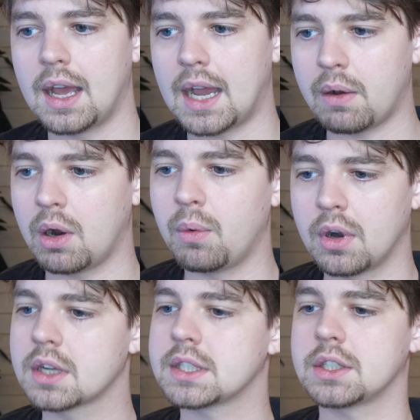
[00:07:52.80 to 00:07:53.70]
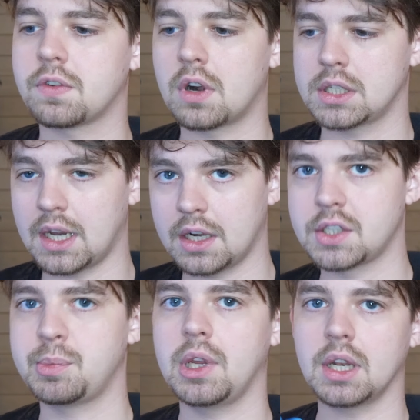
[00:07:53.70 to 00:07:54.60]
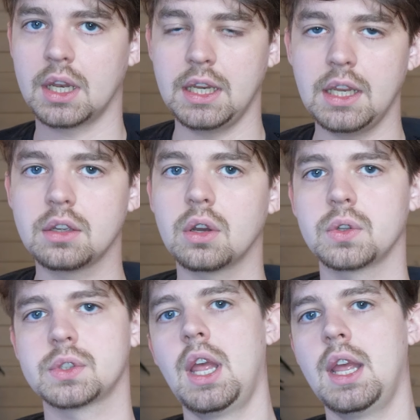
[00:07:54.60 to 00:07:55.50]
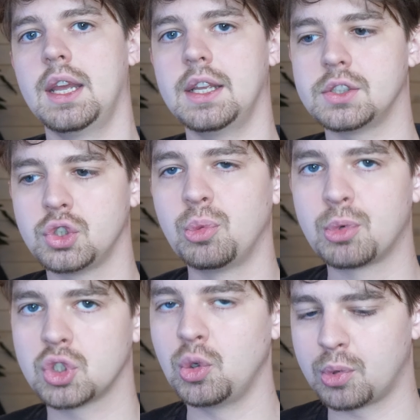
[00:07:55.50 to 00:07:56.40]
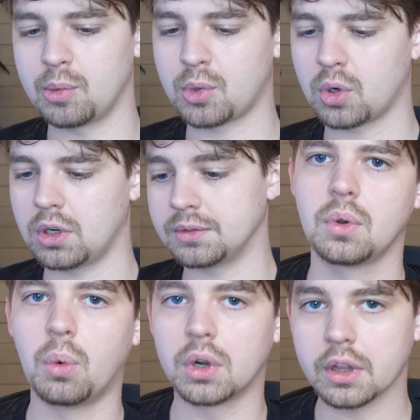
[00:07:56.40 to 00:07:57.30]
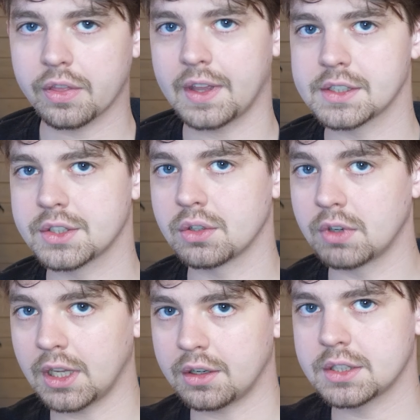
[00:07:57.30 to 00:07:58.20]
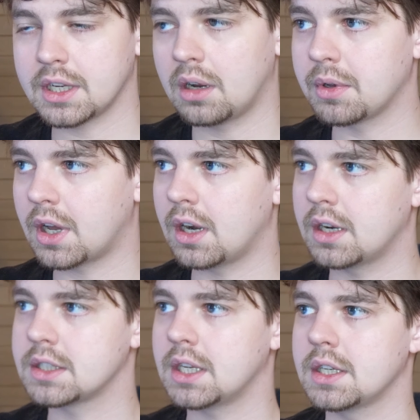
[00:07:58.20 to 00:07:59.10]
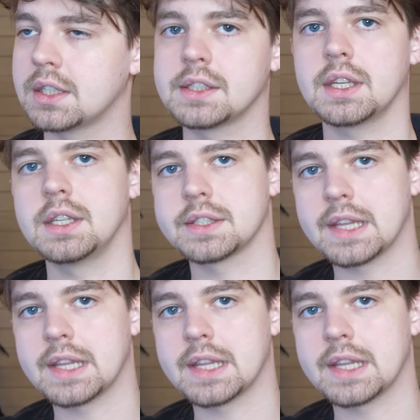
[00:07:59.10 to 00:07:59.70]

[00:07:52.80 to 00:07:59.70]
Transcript: how it works as far as airspeed and heat goes, is super important. One of the things to really understand with hot air stations is